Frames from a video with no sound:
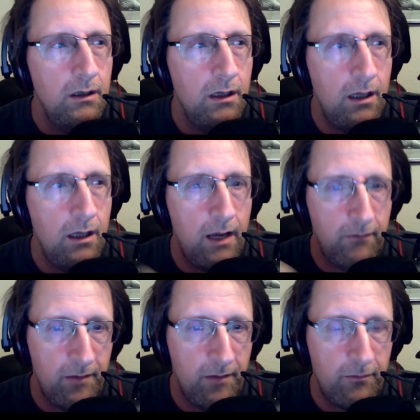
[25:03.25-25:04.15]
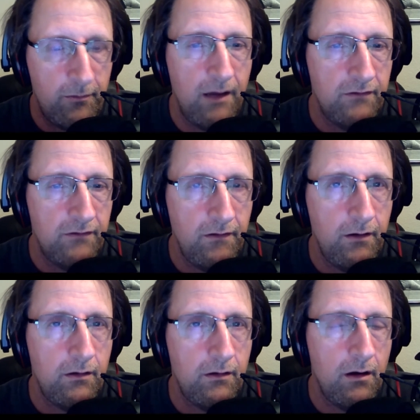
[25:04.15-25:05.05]
I remember down to the
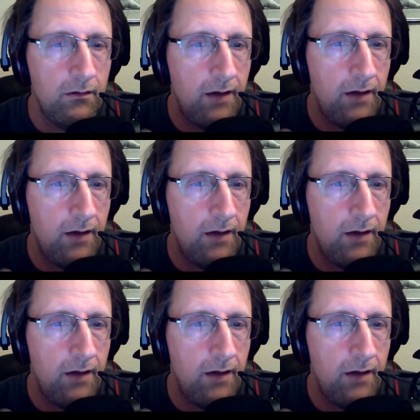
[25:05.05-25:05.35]
hair color,